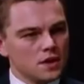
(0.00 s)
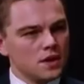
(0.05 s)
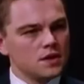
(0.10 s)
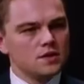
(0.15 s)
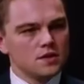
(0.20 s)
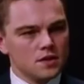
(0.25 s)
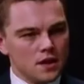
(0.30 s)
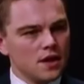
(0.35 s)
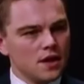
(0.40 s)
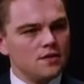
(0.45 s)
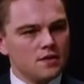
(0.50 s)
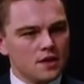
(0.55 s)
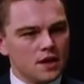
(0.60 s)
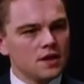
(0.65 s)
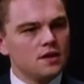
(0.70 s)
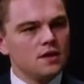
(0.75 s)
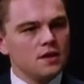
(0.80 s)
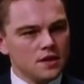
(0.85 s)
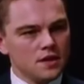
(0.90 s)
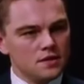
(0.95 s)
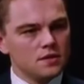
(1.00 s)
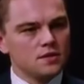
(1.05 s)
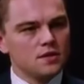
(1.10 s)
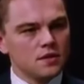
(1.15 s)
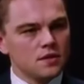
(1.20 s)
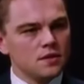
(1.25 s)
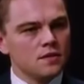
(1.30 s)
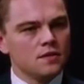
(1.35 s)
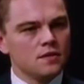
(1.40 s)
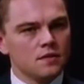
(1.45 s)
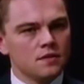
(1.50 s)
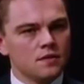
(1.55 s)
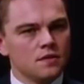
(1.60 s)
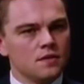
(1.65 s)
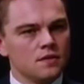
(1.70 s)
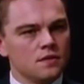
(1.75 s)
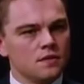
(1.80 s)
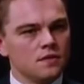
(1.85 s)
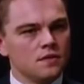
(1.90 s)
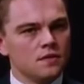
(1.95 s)
I'm actually really feeling
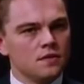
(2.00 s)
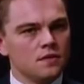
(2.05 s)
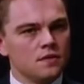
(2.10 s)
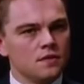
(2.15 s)
butterflies right